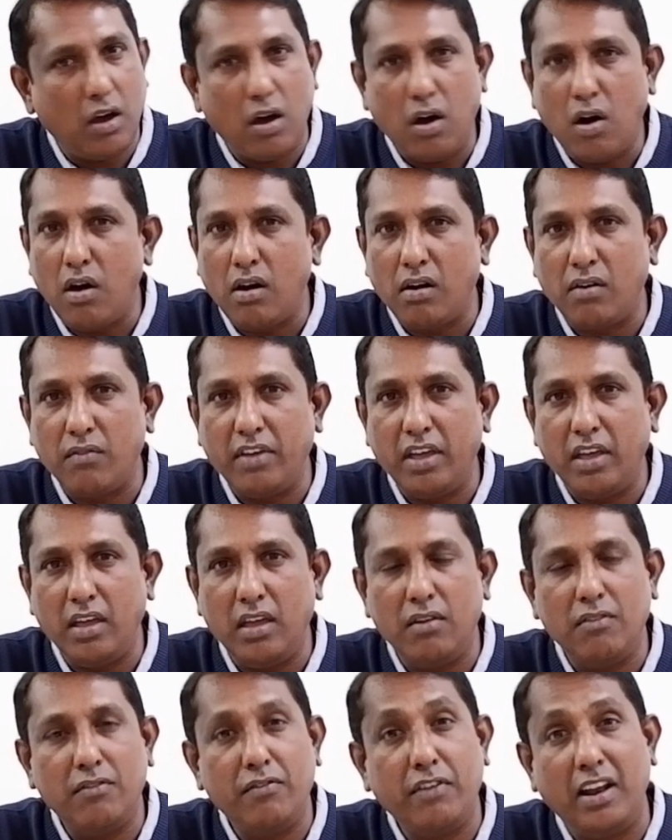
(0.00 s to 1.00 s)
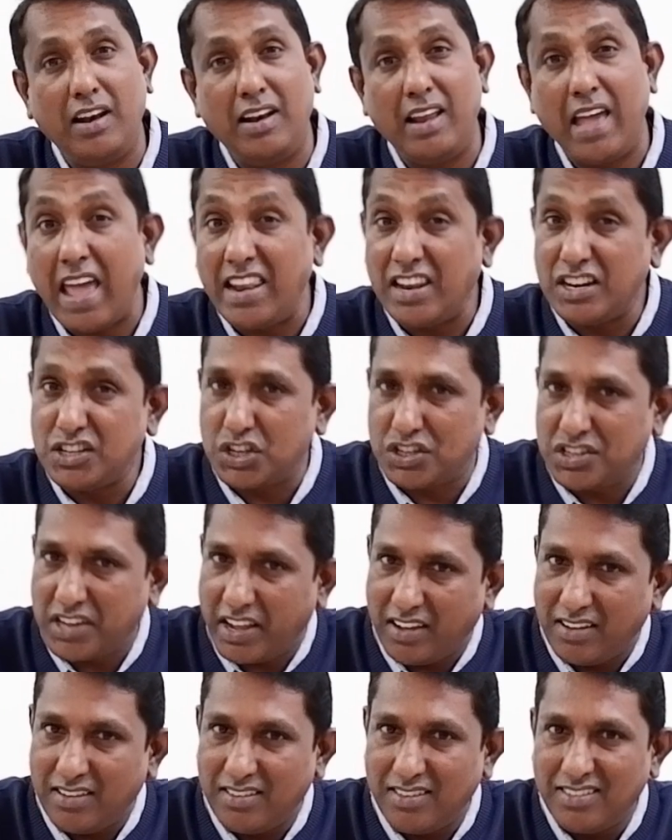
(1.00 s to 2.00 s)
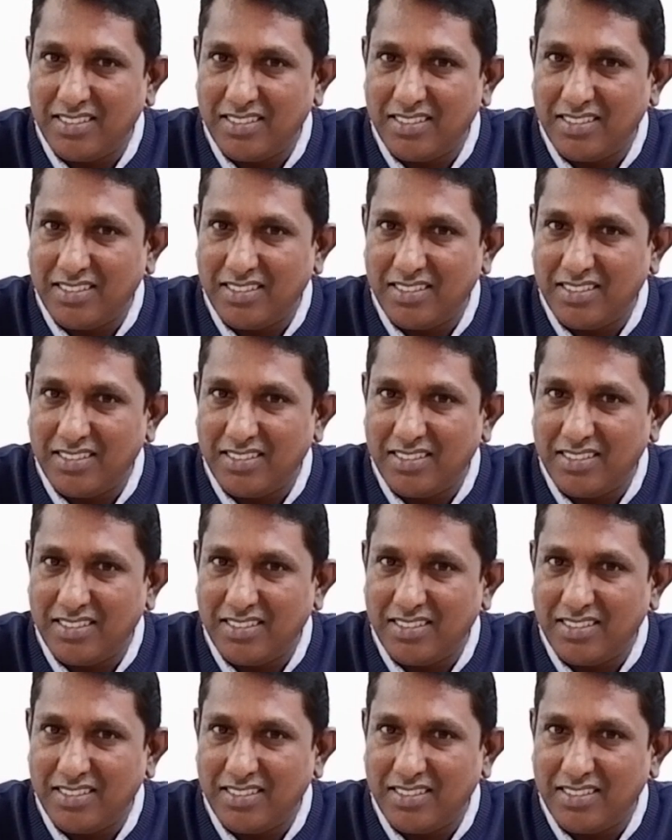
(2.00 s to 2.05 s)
or we feel energetic.